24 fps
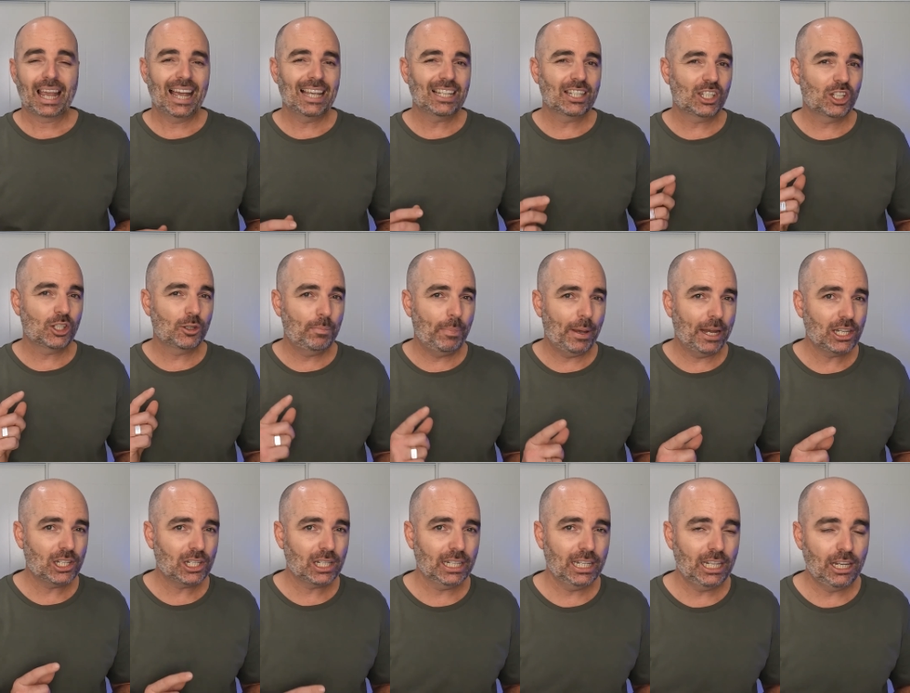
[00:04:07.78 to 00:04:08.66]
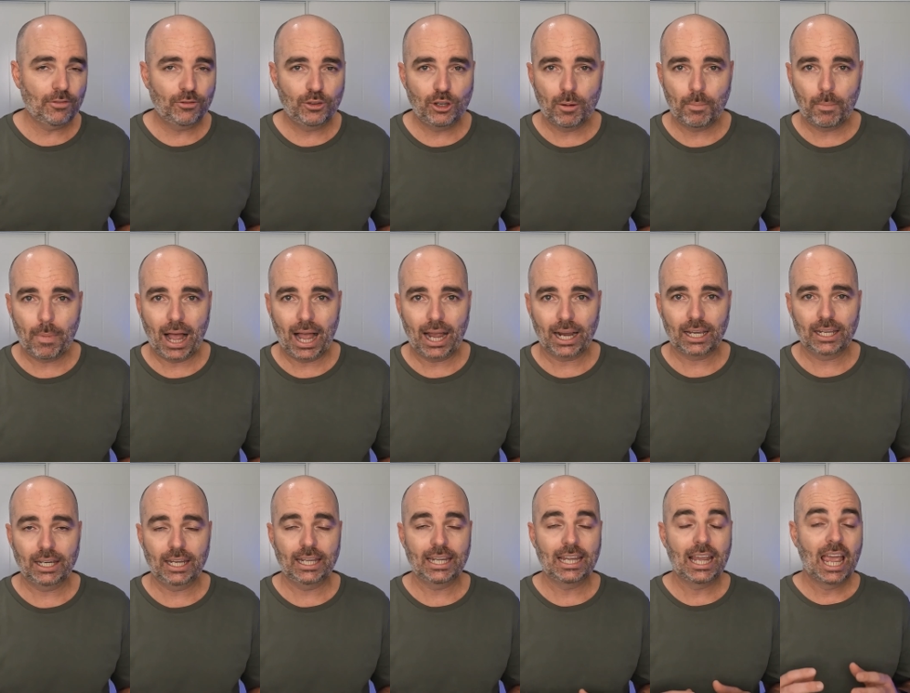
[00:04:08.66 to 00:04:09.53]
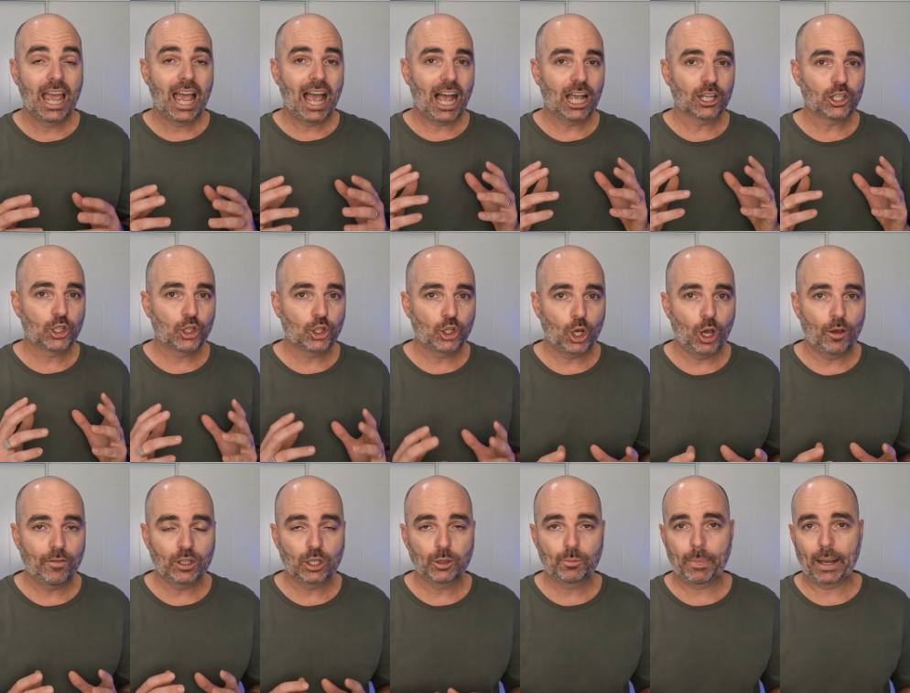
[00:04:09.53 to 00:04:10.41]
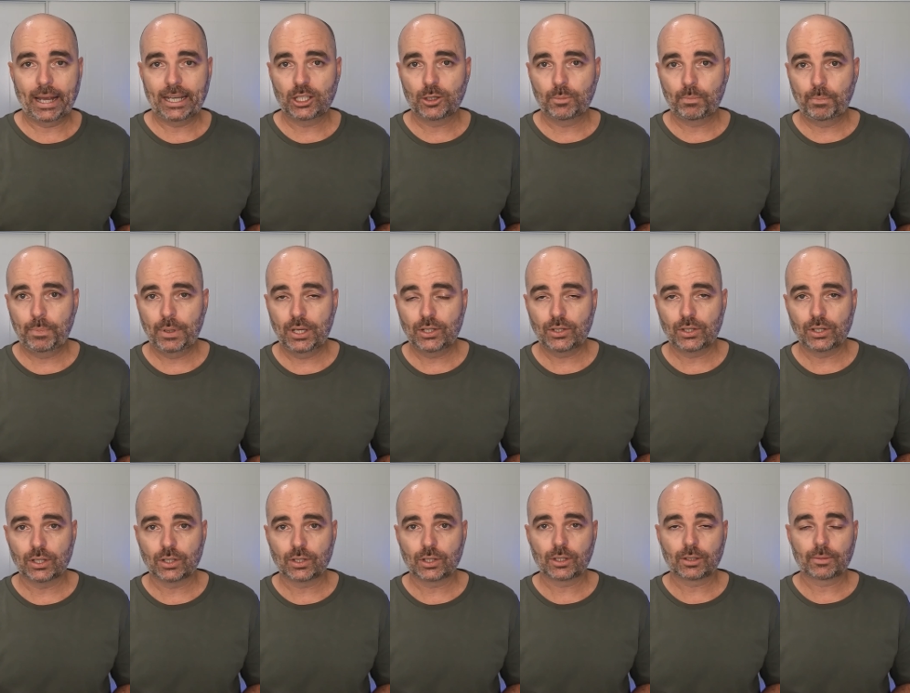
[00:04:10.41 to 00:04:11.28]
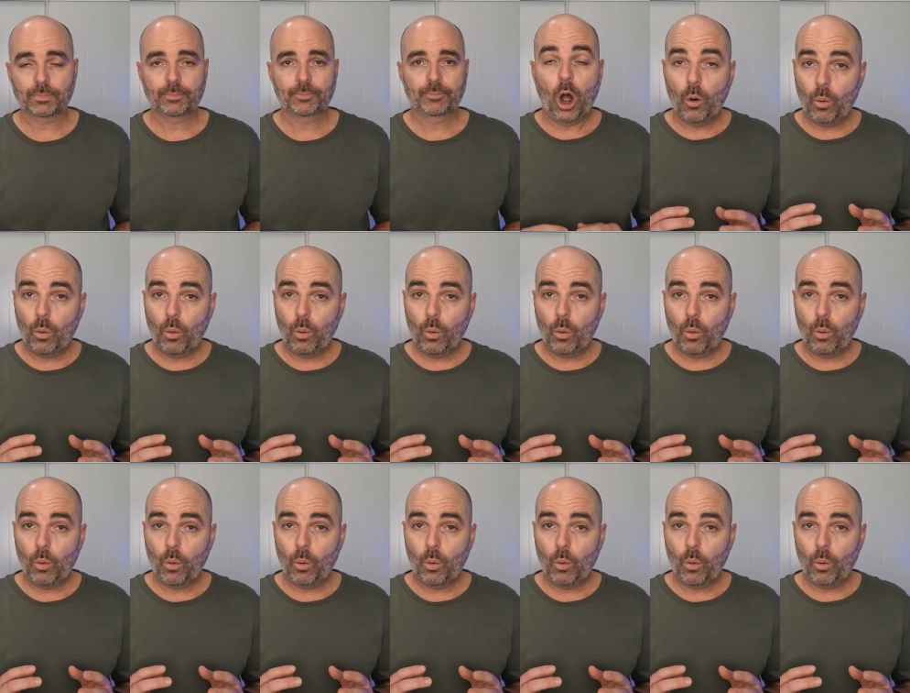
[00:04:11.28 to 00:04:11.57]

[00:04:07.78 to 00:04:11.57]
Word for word: especially if you're marketing a service-based business.